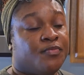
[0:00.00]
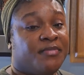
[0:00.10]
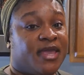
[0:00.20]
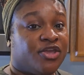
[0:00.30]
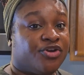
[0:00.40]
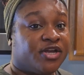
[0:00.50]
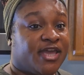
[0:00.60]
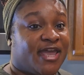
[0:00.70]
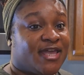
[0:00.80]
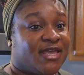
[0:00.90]
to make your
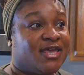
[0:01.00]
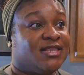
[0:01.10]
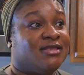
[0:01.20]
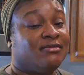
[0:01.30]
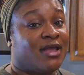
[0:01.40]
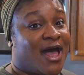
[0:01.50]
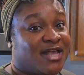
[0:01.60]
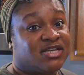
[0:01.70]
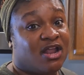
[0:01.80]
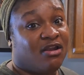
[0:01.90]
cake, it
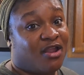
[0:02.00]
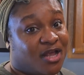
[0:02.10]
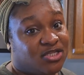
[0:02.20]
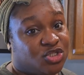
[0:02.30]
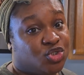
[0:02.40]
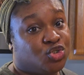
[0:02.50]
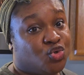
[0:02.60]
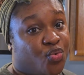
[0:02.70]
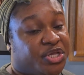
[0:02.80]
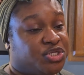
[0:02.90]
has a lot to
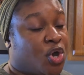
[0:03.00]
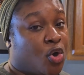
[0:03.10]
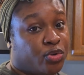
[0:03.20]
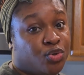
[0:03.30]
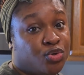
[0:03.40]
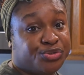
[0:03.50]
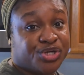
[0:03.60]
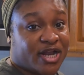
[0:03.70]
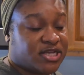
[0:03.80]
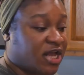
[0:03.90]
do with how you use
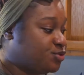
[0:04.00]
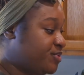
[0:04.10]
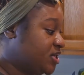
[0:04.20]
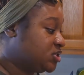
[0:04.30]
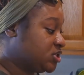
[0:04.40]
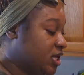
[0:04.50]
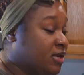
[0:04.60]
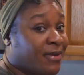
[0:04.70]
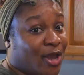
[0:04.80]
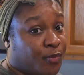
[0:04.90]
your attachments,
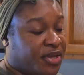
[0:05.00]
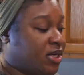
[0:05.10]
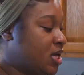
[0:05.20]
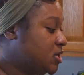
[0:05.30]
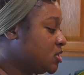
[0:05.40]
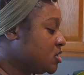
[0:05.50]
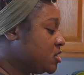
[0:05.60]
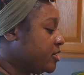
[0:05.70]
in my opinion.